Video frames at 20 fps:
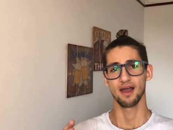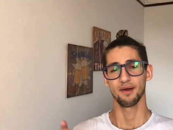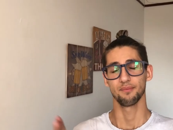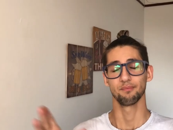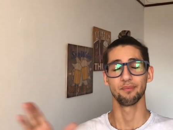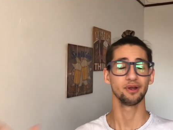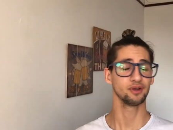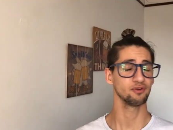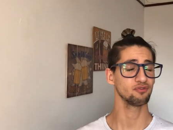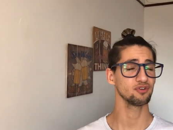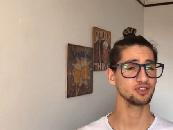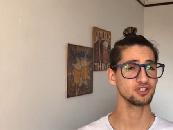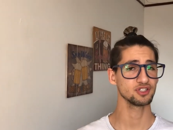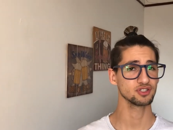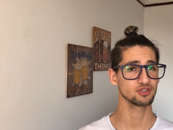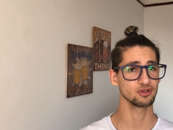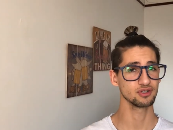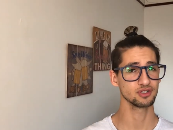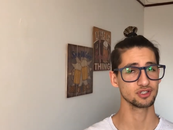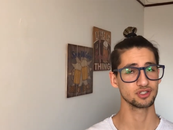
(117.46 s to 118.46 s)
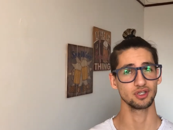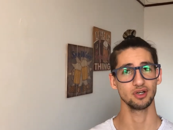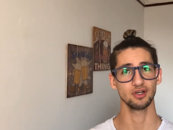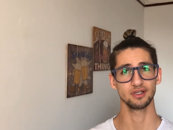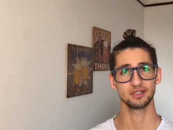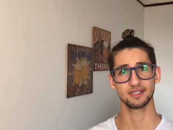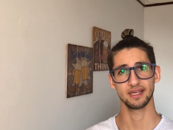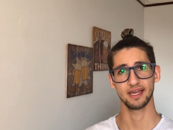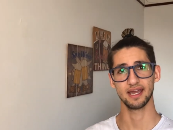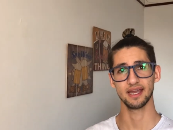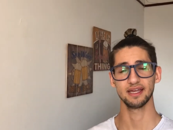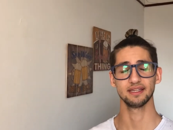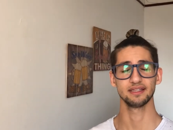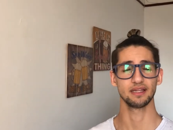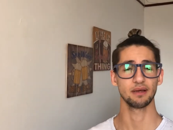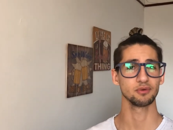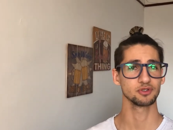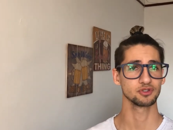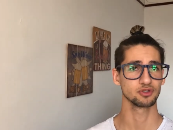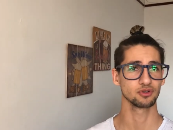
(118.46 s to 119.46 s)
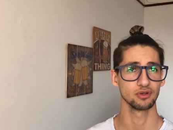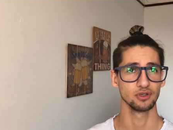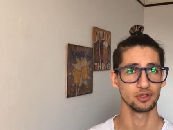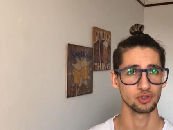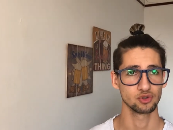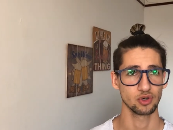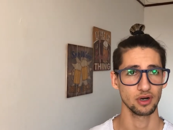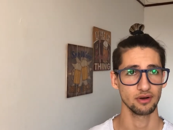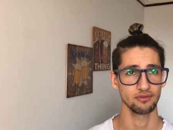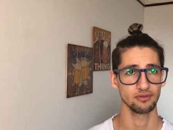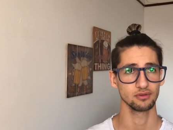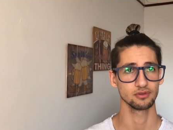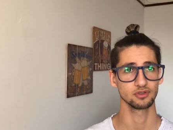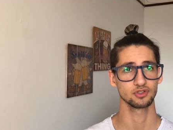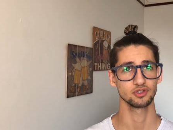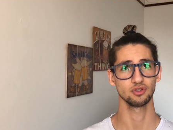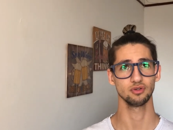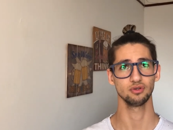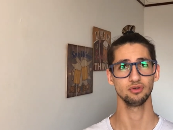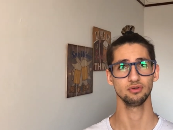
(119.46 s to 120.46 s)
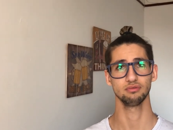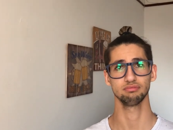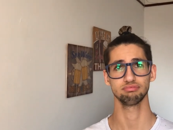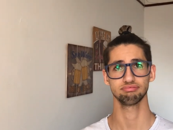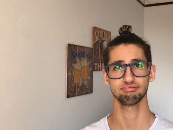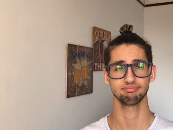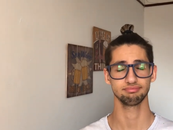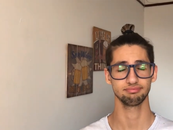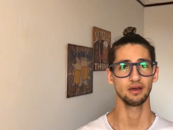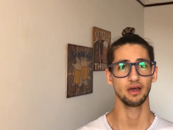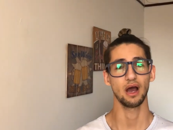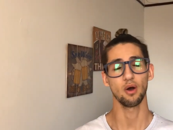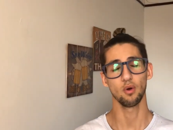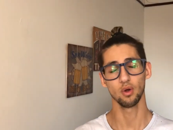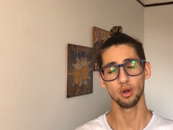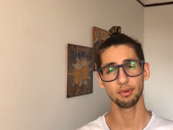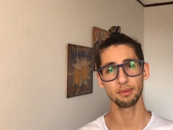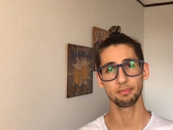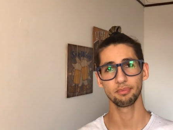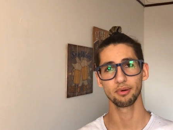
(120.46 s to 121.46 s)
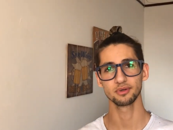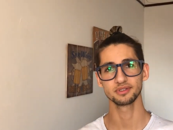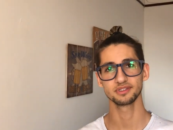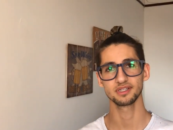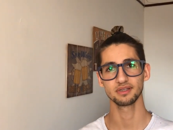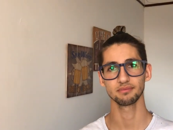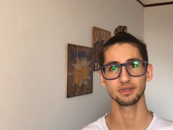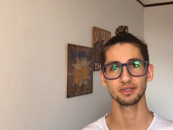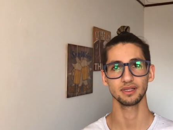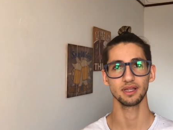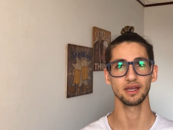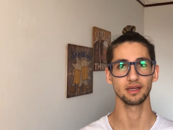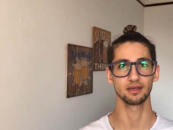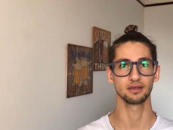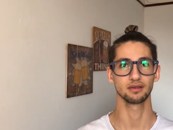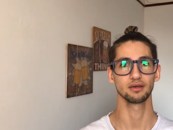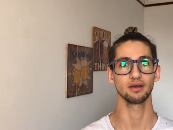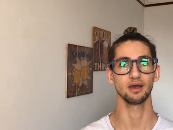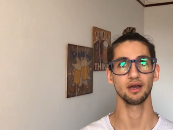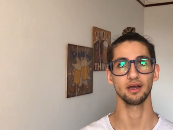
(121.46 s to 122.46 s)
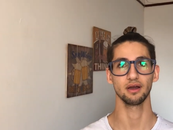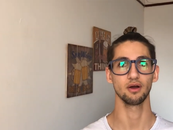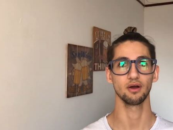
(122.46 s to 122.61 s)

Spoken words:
My university is gonna start and I'm also gonna travel. So I will be posting, but like, I